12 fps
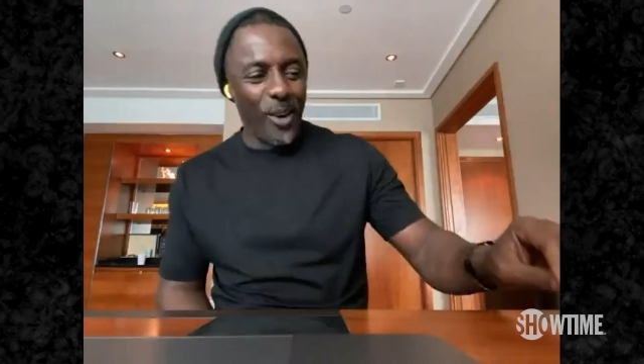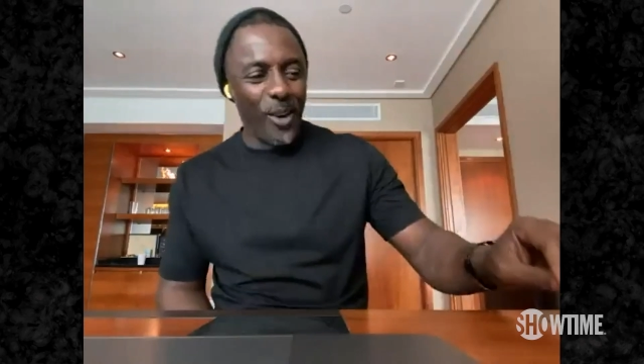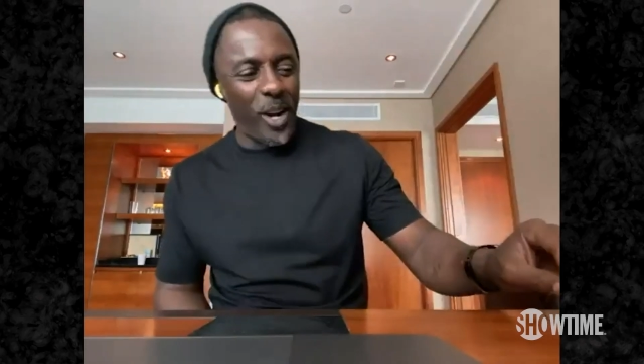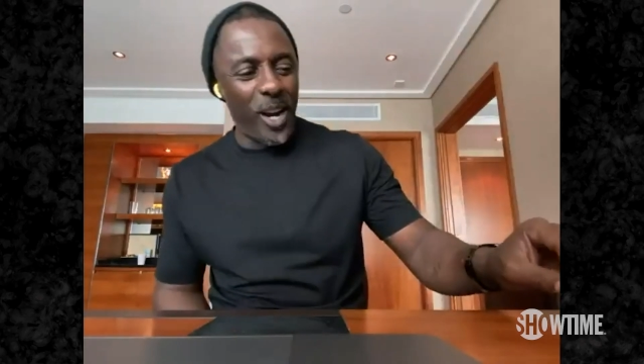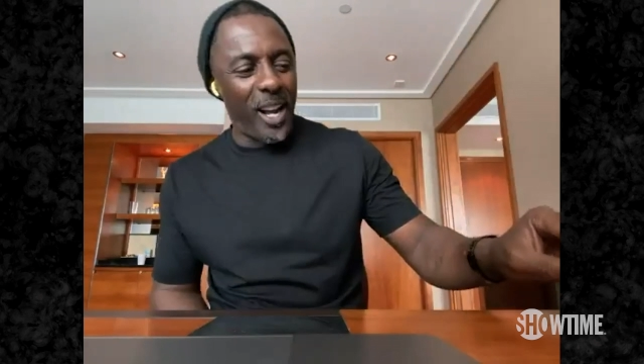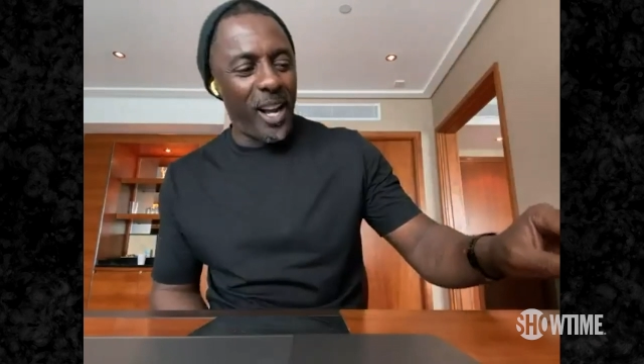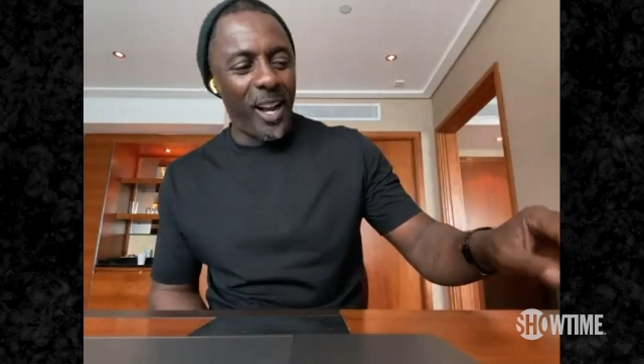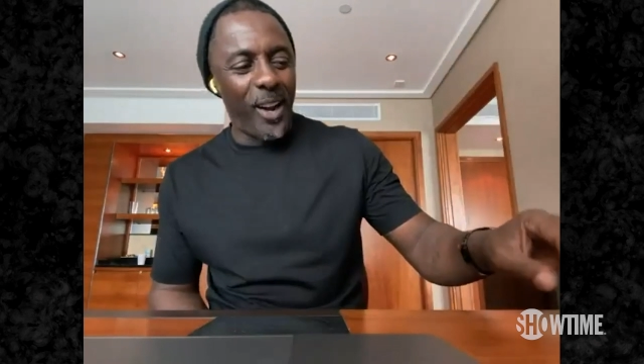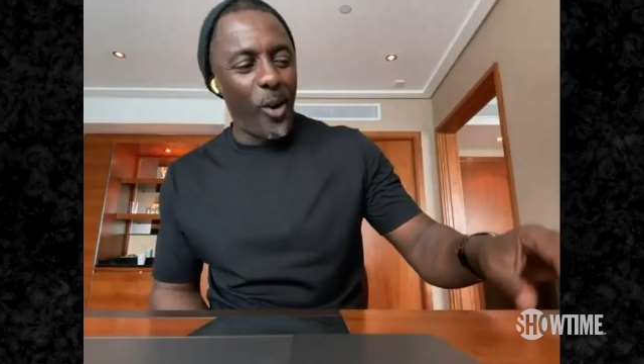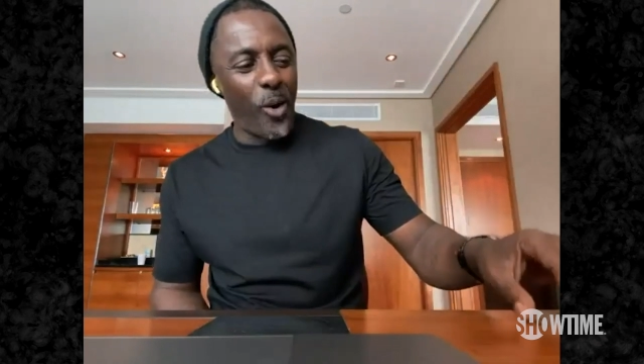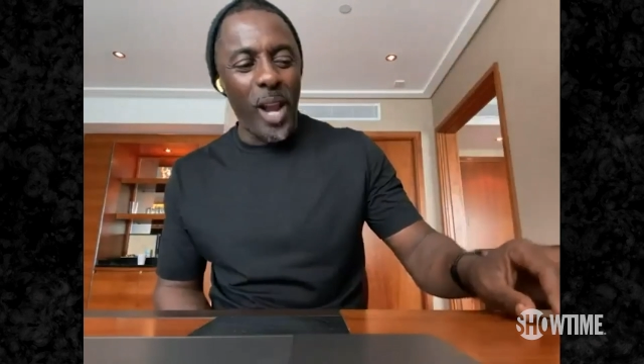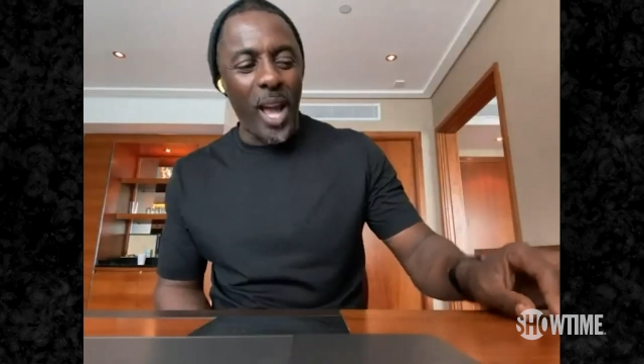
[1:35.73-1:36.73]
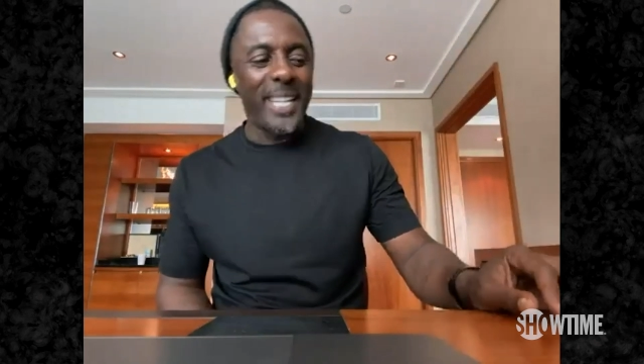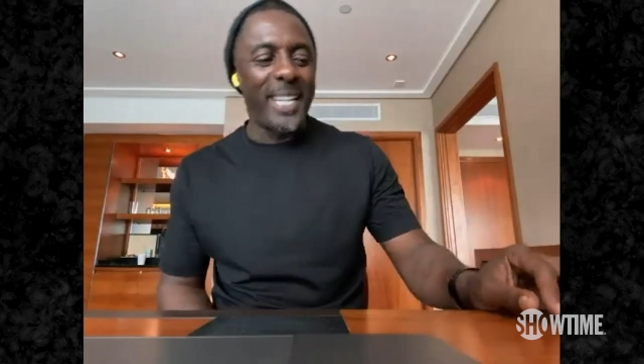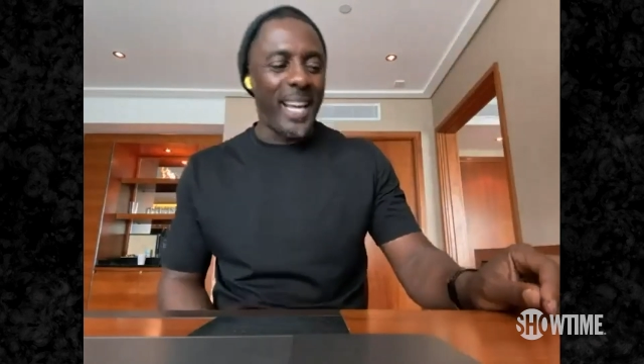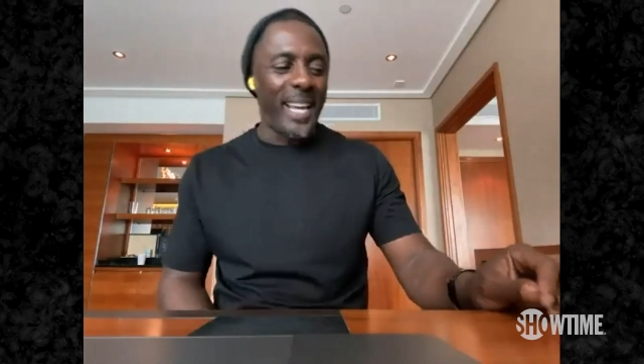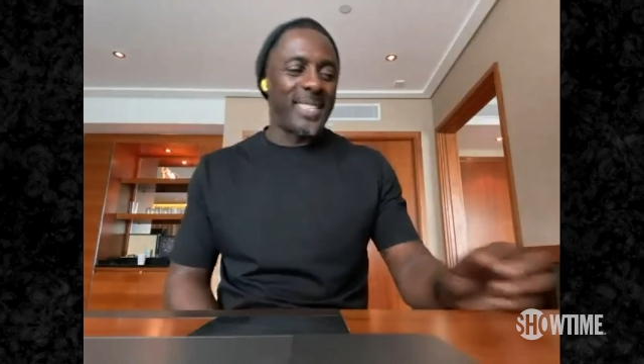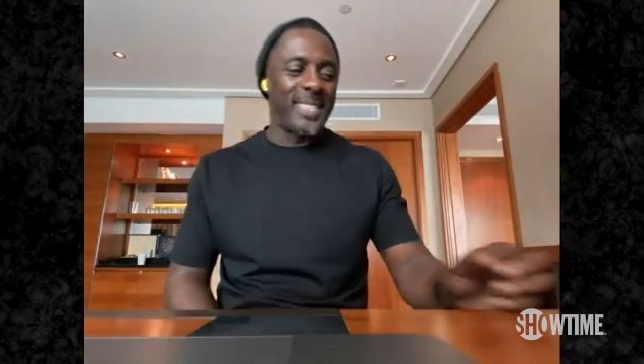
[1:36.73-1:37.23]
You know what? All I
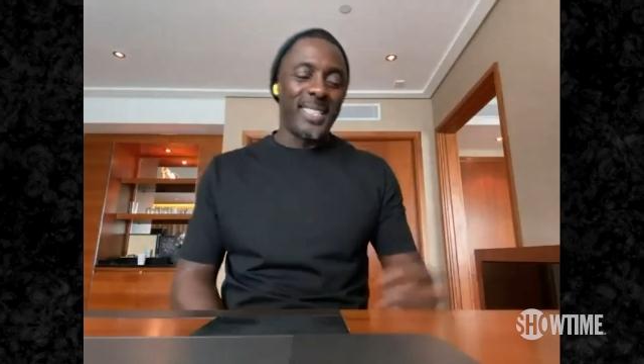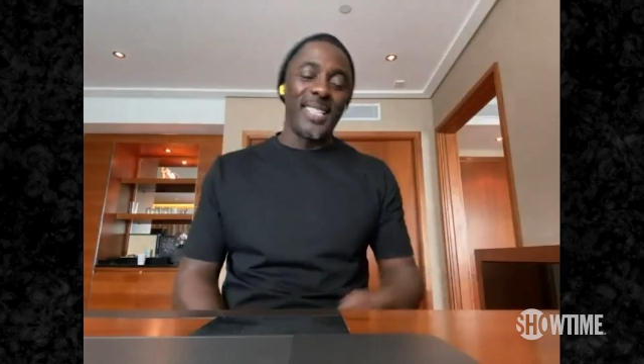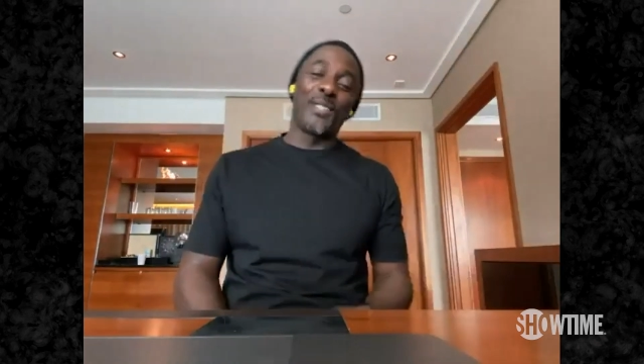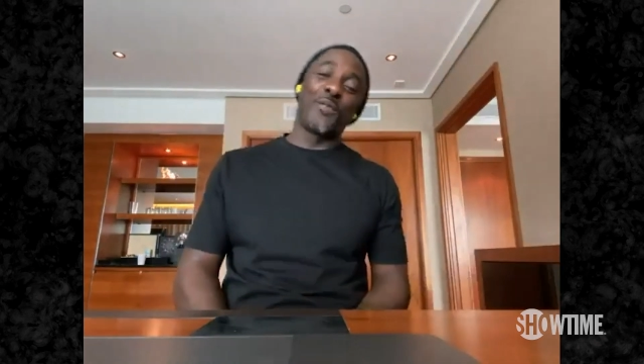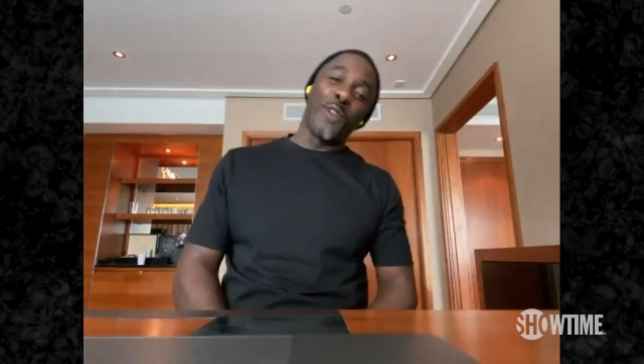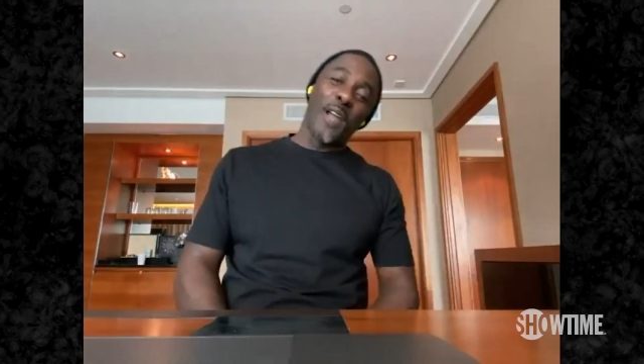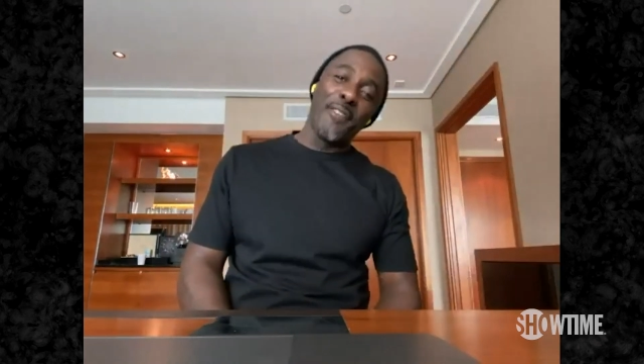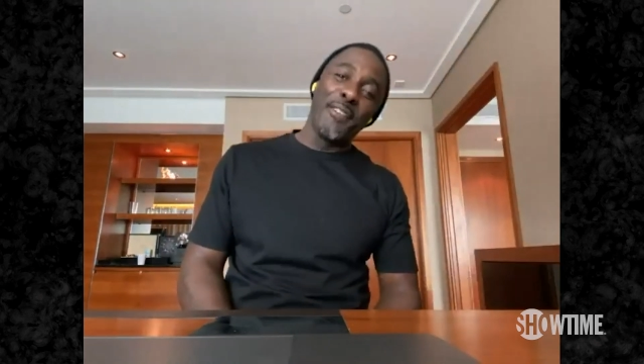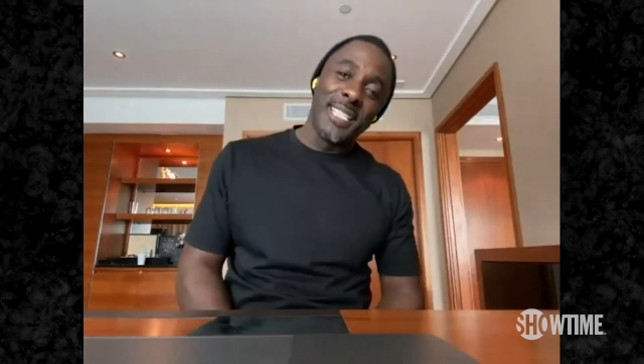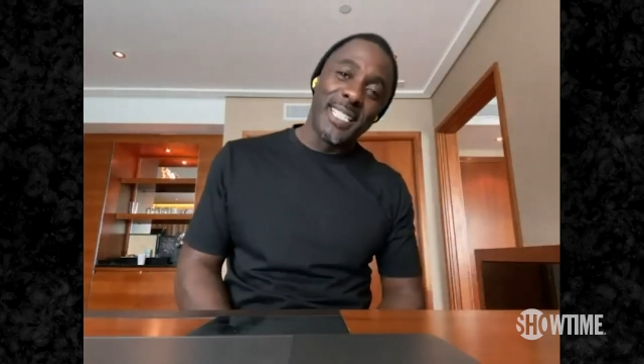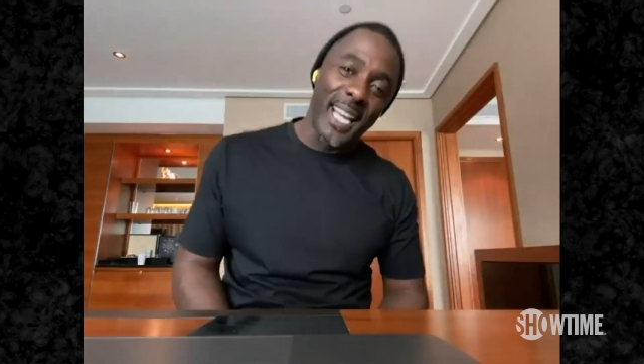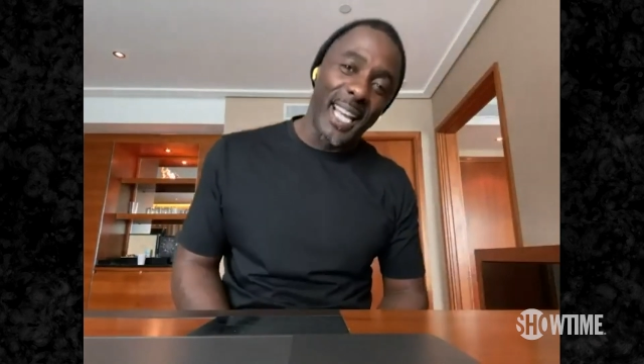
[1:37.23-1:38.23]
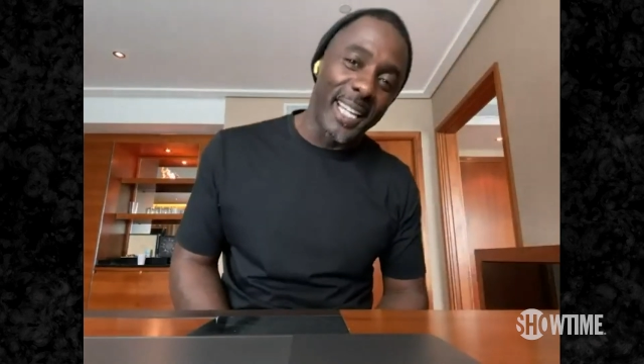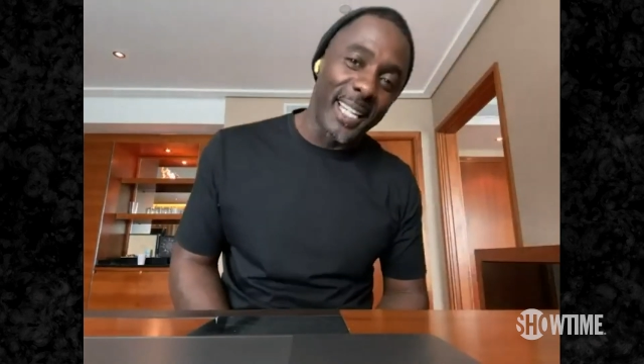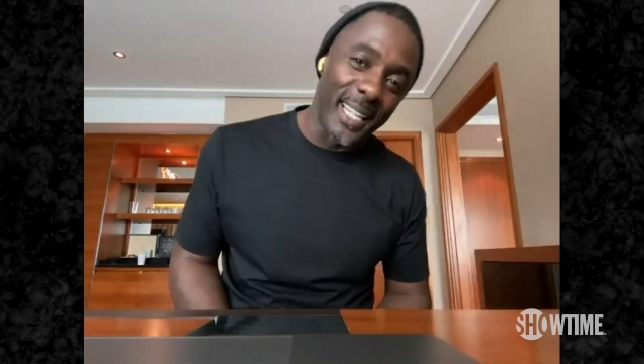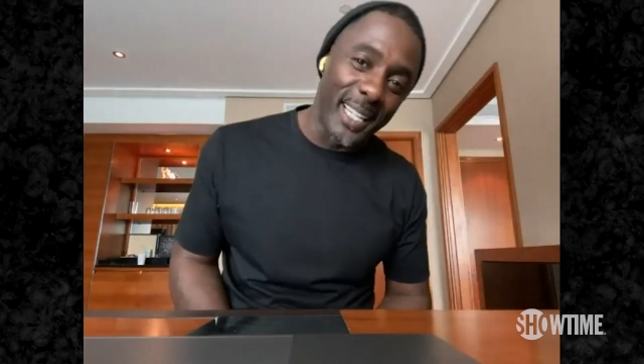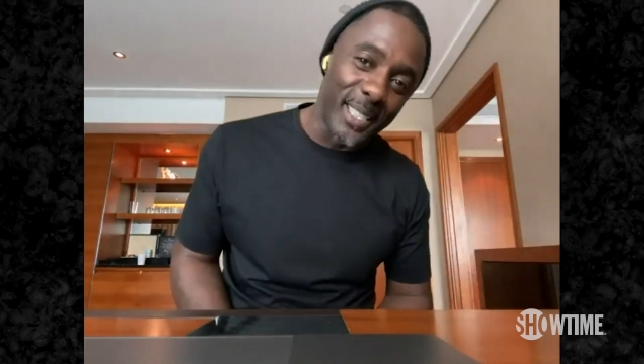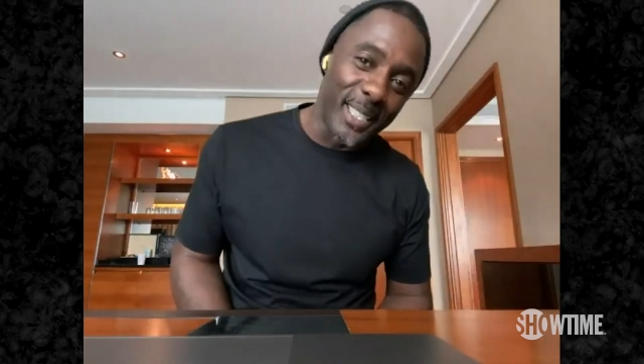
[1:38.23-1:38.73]
get to this very day